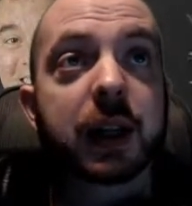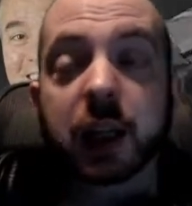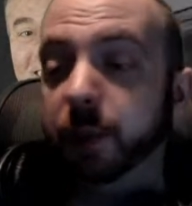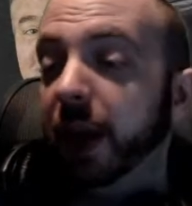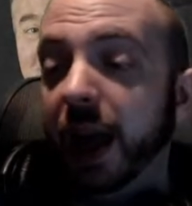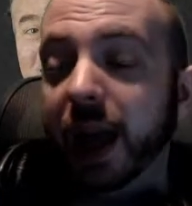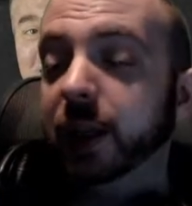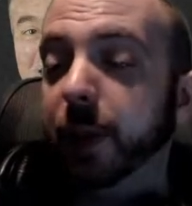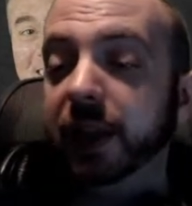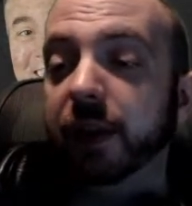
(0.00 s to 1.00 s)

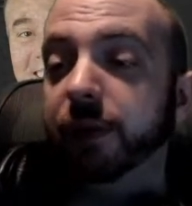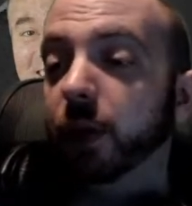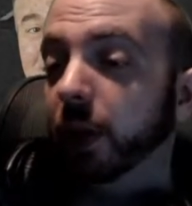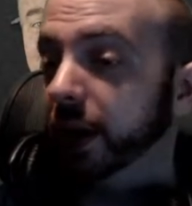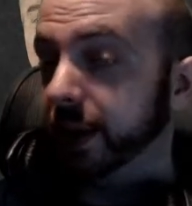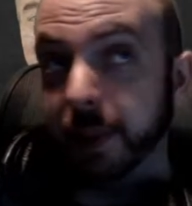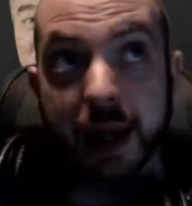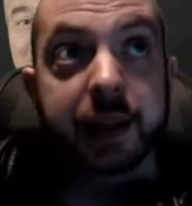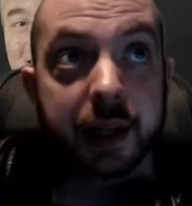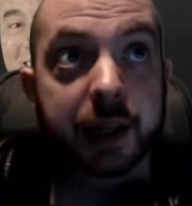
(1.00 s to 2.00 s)
It's been difficult because I'm
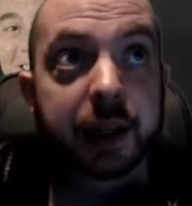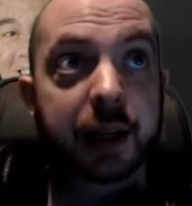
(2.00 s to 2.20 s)
lazy.